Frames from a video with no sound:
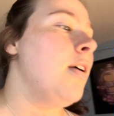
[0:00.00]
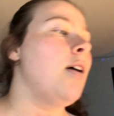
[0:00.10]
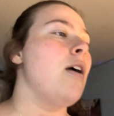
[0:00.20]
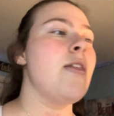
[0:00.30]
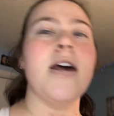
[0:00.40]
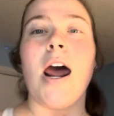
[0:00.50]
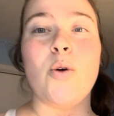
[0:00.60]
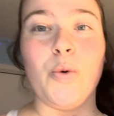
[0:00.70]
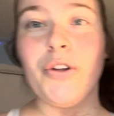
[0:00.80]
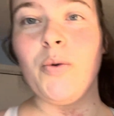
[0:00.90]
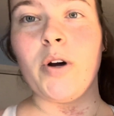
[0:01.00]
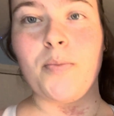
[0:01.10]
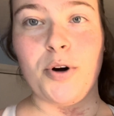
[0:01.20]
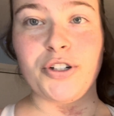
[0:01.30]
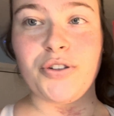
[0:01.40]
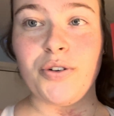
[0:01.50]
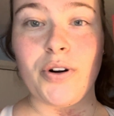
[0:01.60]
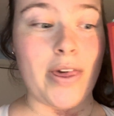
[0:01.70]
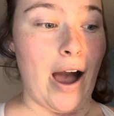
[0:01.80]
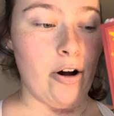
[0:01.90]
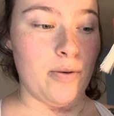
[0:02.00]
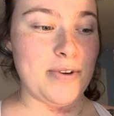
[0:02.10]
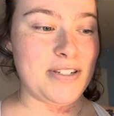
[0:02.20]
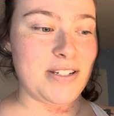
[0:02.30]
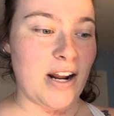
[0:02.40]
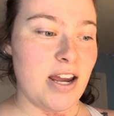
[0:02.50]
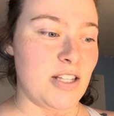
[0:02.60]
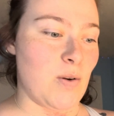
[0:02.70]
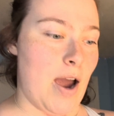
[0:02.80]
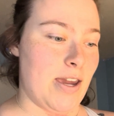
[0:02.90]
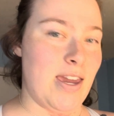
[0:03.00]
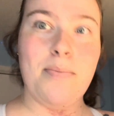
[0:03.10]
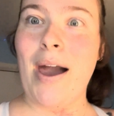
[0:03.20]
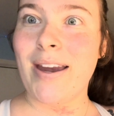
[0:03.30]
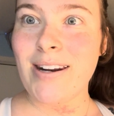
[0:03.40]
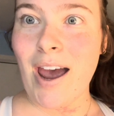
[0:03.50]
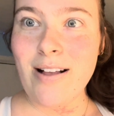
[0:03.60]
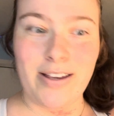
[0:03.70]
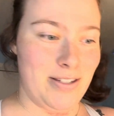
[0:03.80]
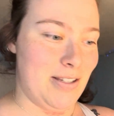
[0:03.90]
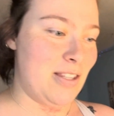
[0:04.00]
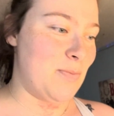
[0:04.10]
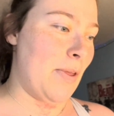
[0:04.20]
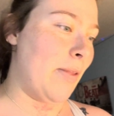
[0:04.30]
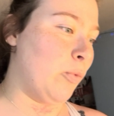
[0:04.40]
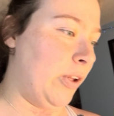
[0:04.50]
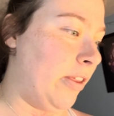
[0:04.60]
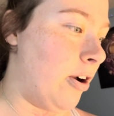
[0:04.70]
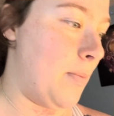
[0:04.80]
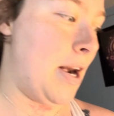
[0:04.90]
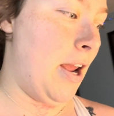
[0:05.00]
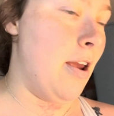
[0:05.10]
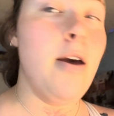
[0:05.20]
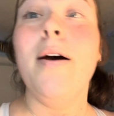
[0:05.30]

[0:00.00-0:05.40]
and then I really want to push through to The Alchemist tonight so I can get back into Alice because it's been a really long minute.